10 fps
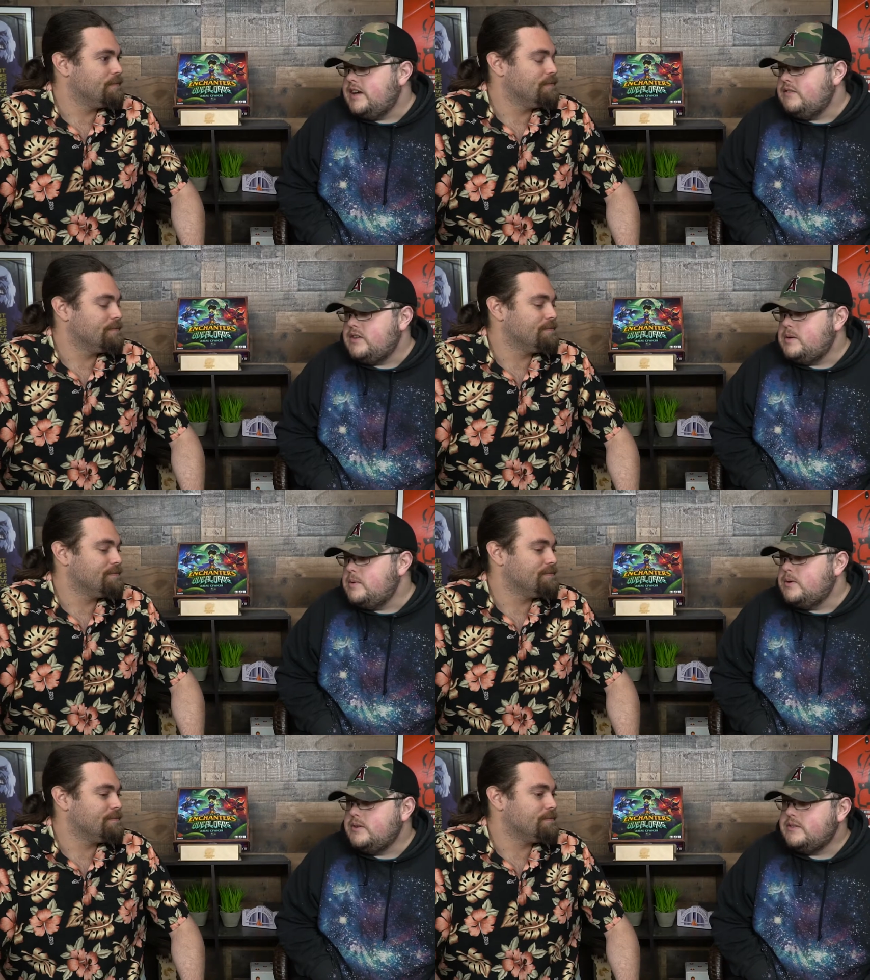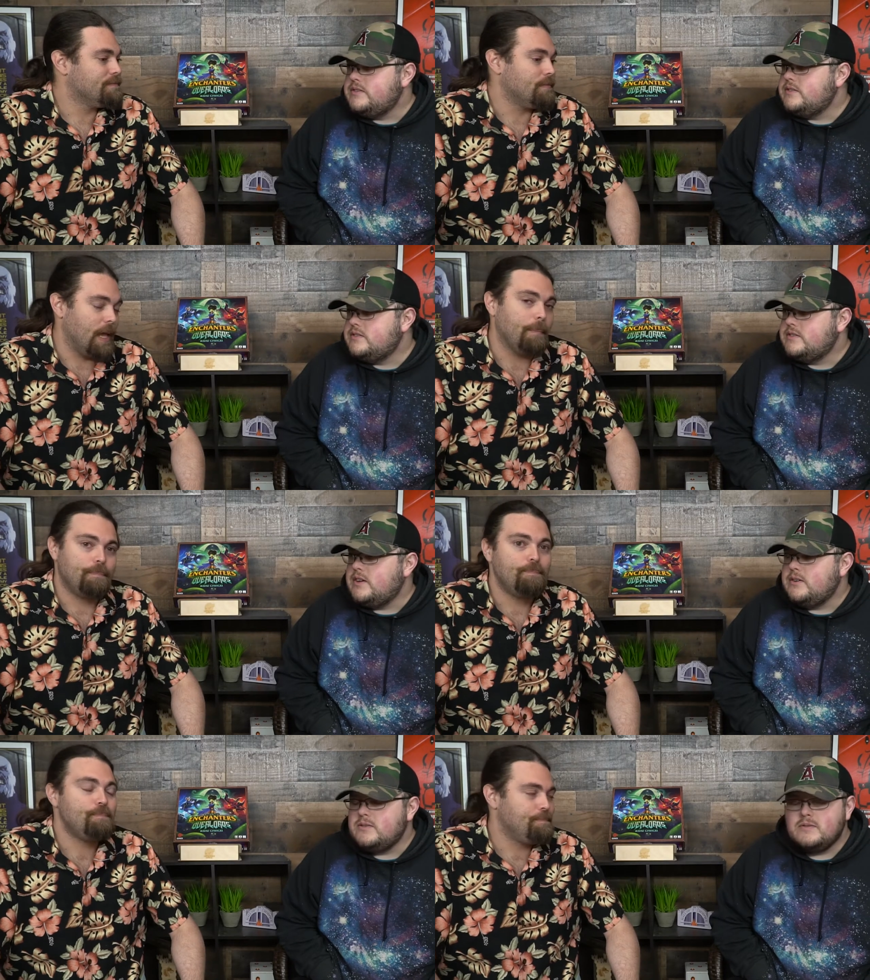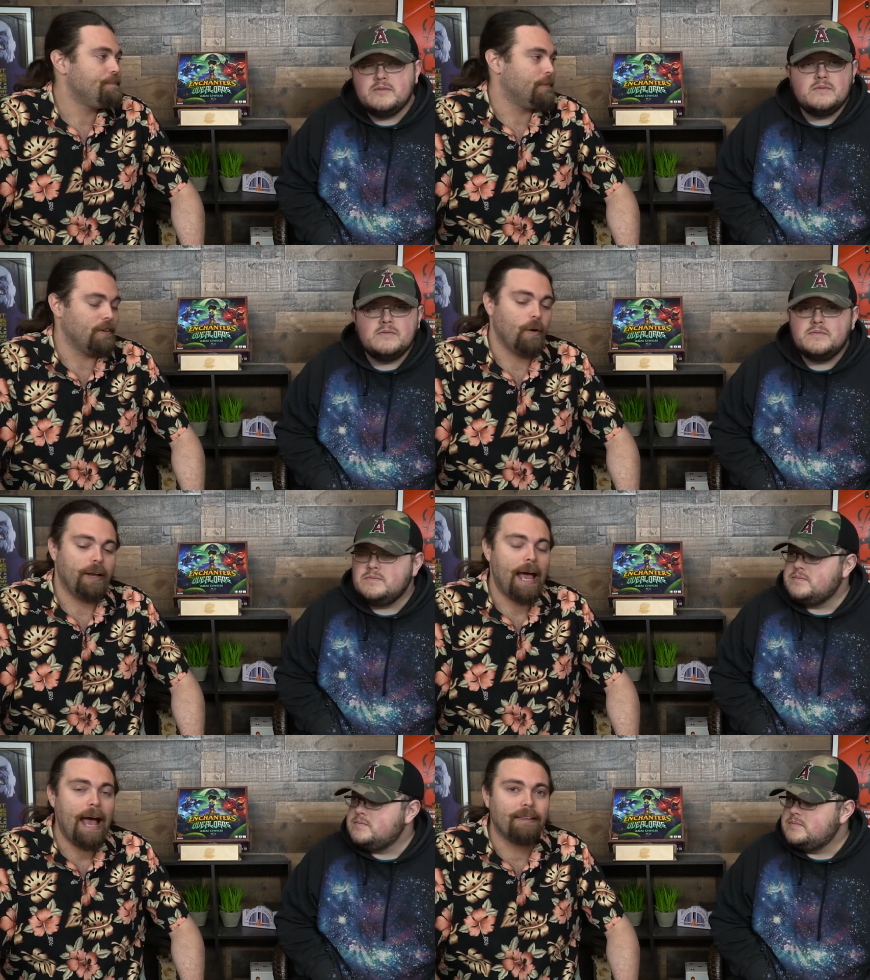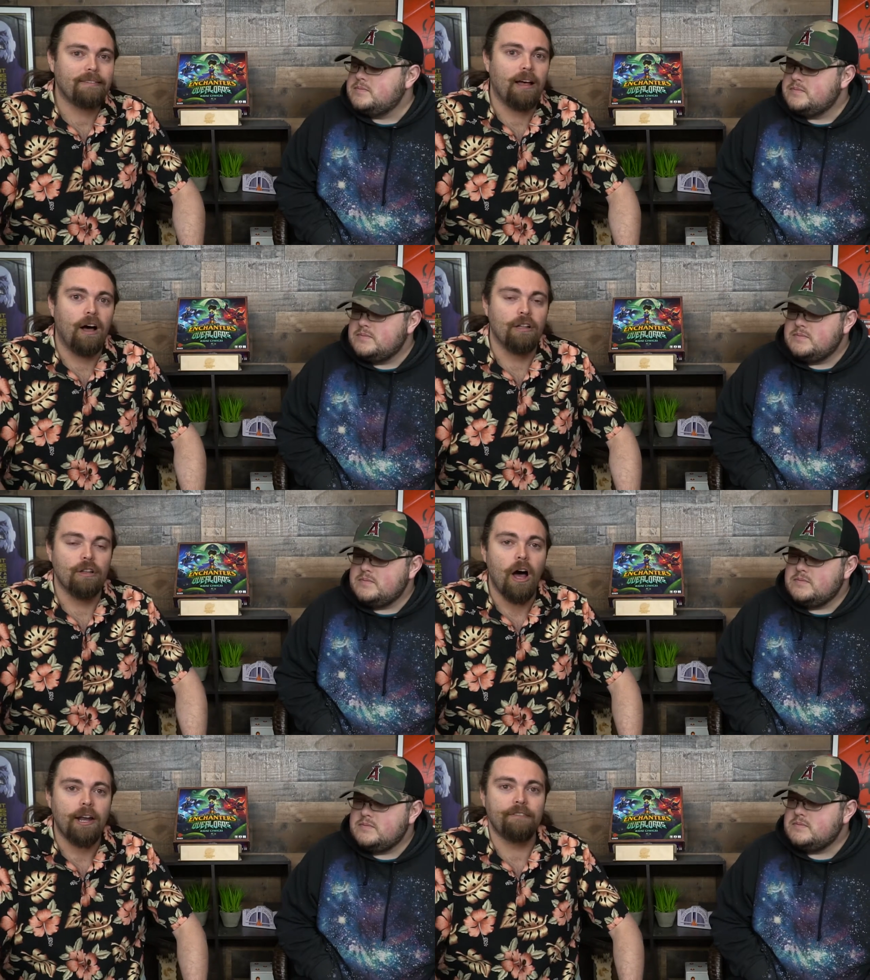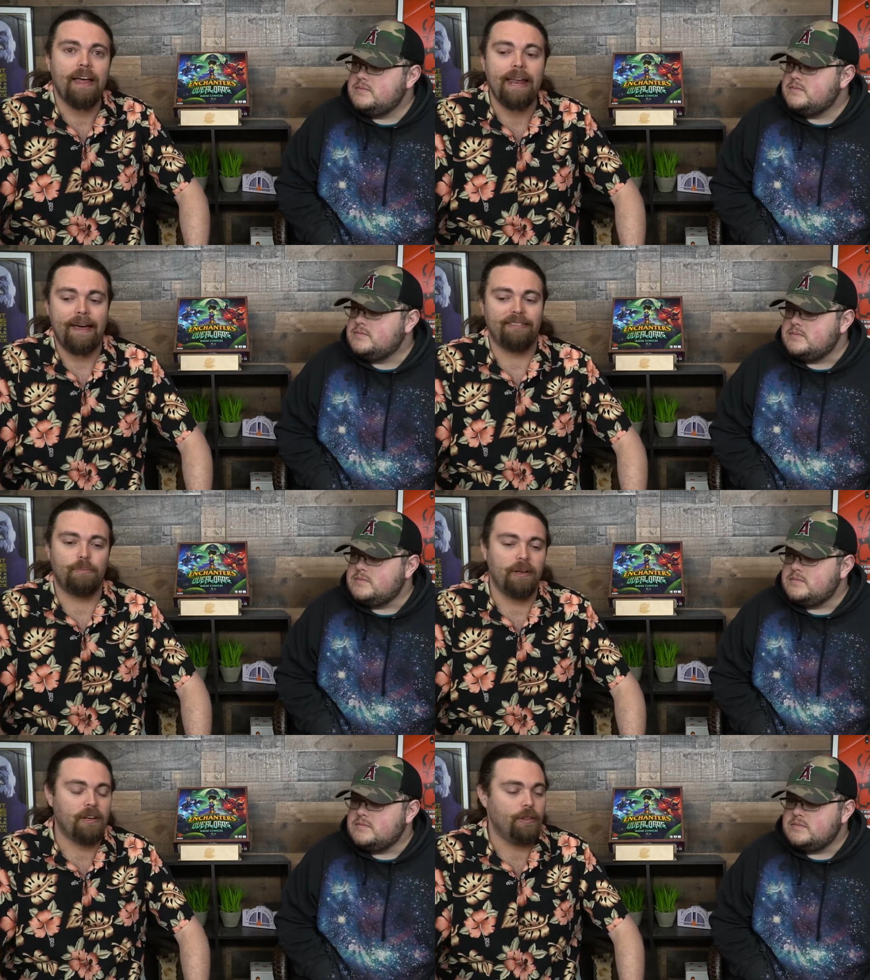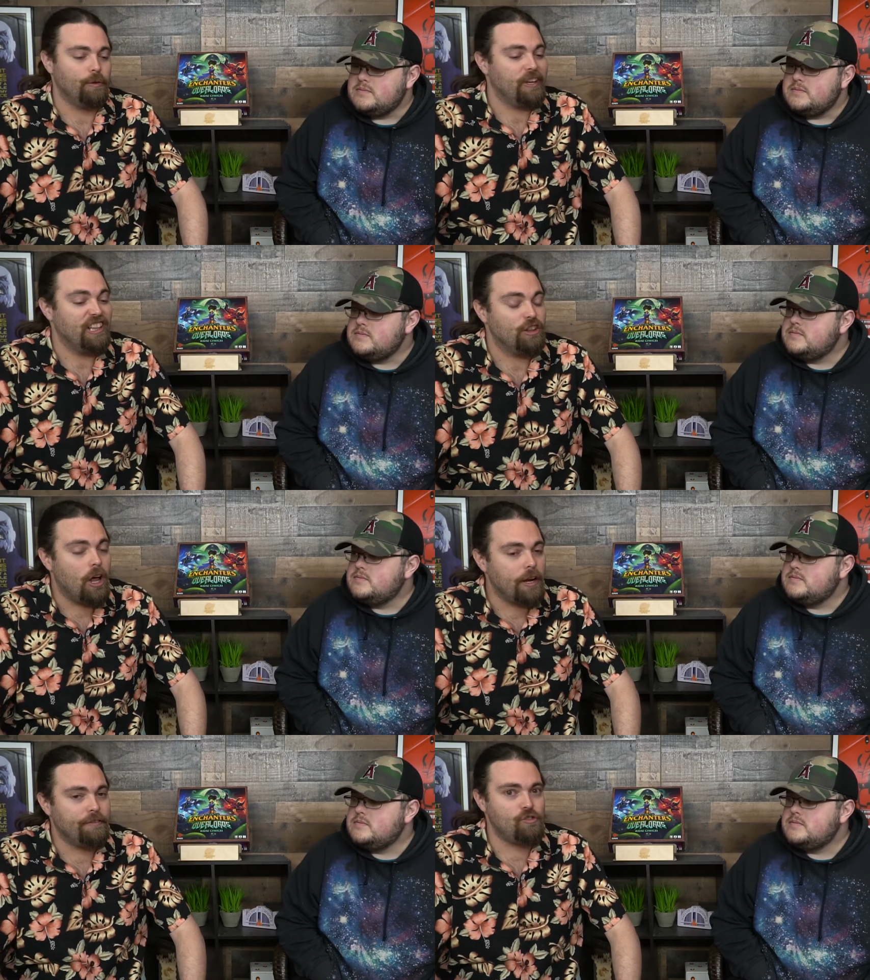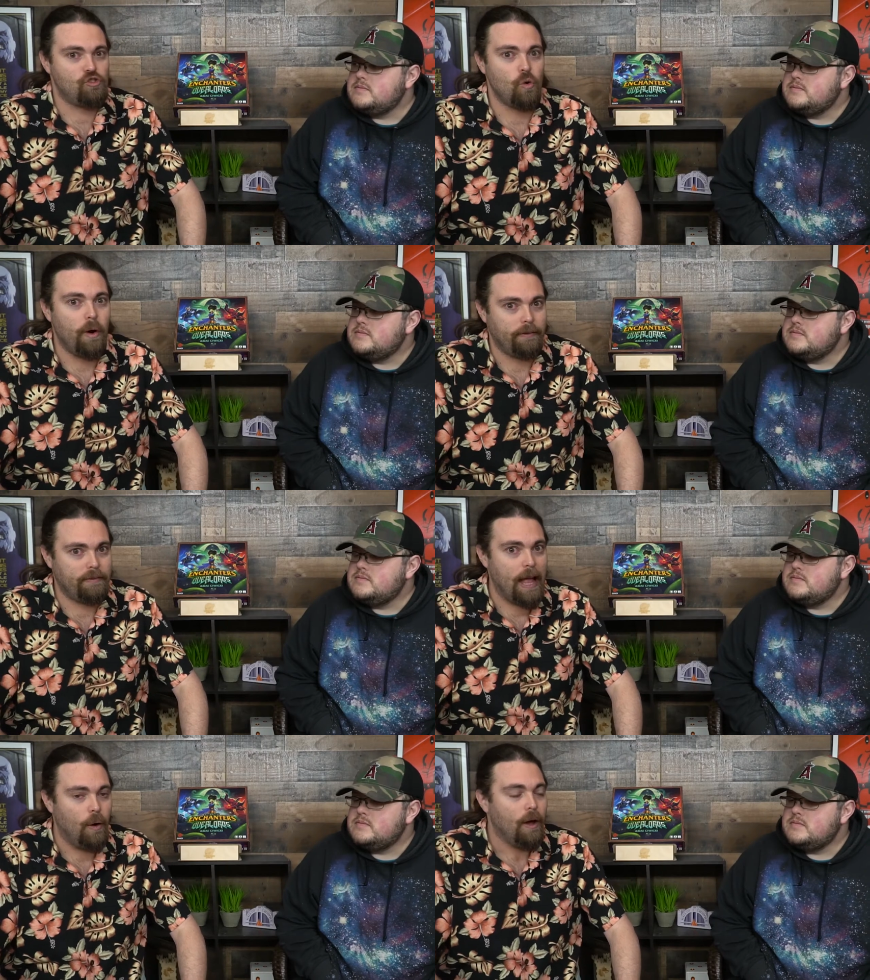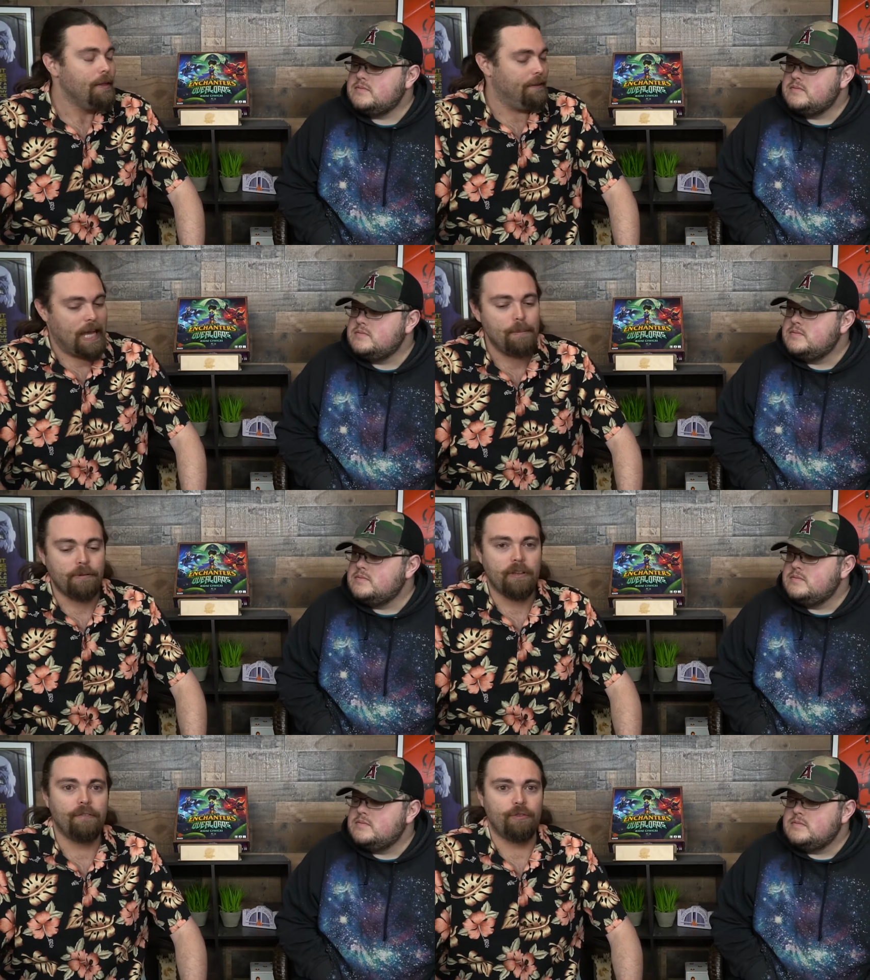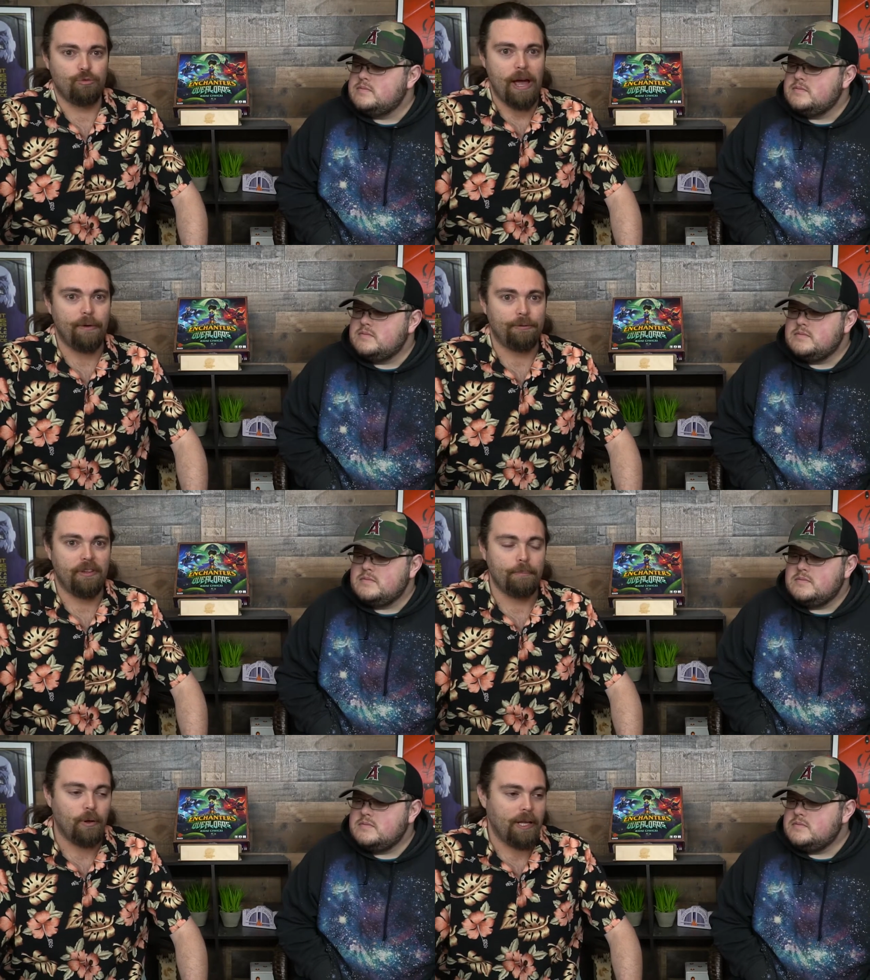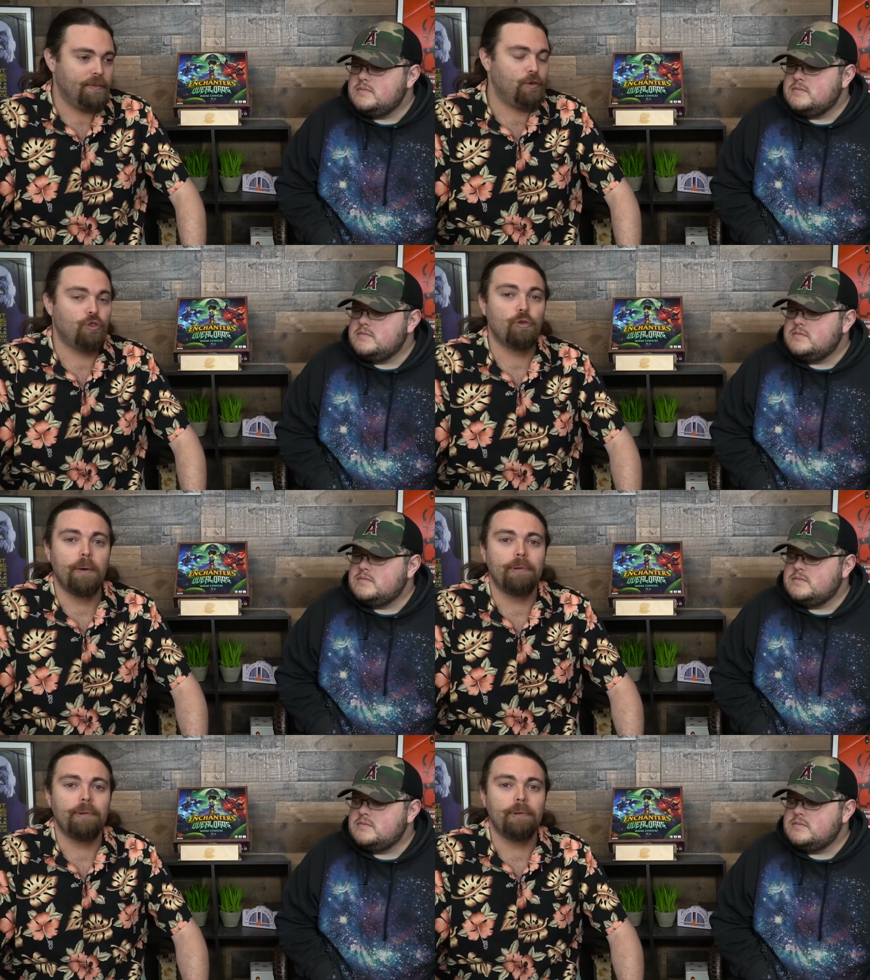Speaker 1: have any bonus.
Speaker 2: Yeah.
Speaker 1: So it
Speaker 2: has a lot of that aspect in it. There's a lot of choice. Now, the game itself is rather simple, and if you just want